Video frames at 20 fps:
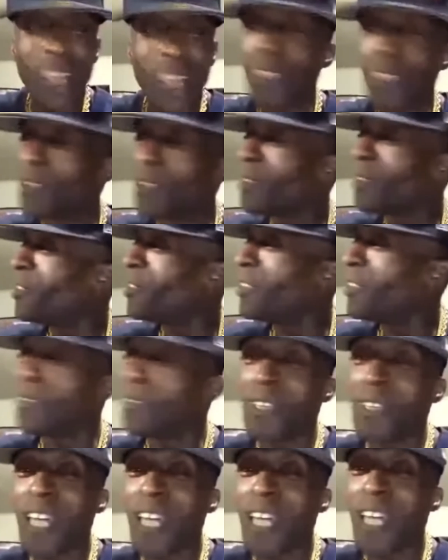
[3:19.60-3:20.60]
I look, look,
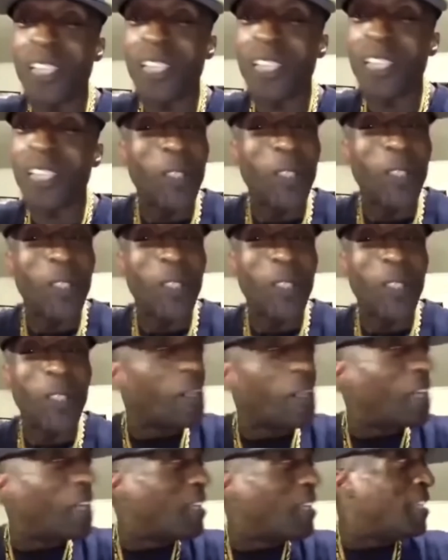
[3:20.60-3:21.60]
nigga, I start looking
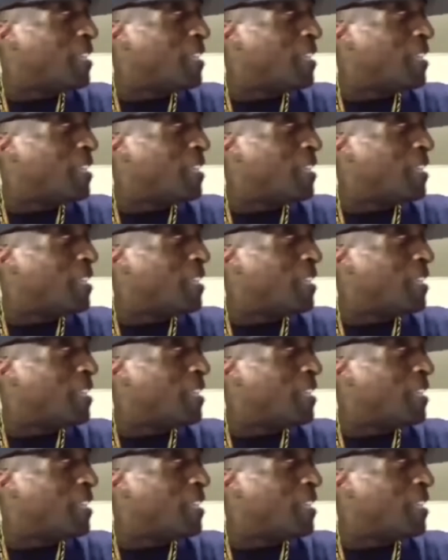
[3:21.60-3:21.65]
around